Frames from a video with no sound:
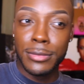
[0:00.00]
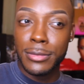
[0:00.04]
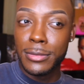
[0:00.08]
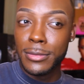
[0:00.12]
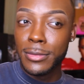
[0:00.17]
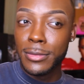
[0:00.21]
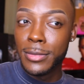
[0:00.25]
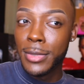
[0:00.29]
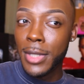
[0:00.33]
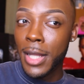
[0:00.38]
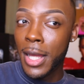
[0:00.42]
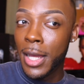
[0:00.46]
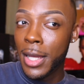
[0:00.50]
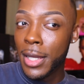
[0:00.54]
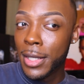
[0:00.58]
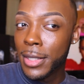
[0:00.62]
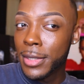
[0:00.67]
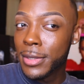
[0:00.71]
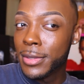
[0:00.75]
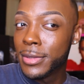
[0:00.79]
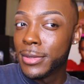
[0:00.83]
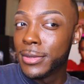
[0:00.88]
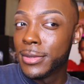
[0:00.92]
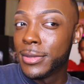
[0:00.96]
Like,
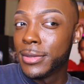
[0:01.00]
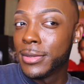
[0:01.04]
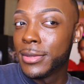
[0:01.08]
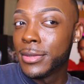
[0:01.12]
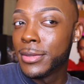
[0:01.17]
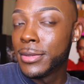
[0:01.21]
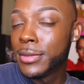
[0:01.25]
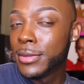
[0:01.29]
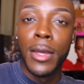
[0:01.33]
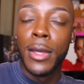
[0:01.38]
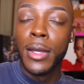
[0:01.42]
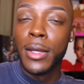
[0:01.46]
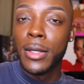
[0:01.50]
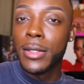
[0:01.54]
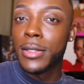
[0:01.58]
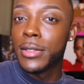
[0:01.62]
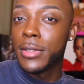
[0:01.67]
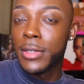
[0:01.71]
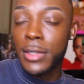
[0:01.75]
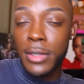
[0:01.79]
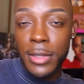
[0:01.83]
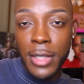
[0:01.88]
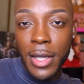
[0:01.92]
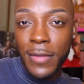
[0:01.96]

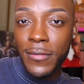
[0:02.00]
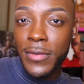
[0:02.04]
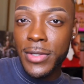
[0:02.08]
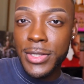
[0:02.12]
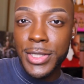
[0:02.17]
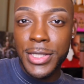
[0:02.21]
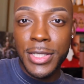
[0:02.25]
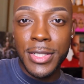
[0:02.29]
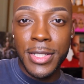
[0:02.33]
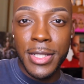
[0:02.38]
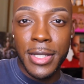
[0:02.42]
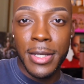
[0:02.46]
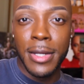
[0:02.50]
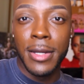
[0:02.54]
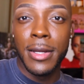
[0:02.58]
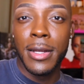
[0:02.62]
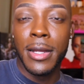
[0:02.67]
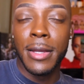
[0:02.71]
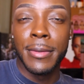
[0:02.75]
the coverage is there.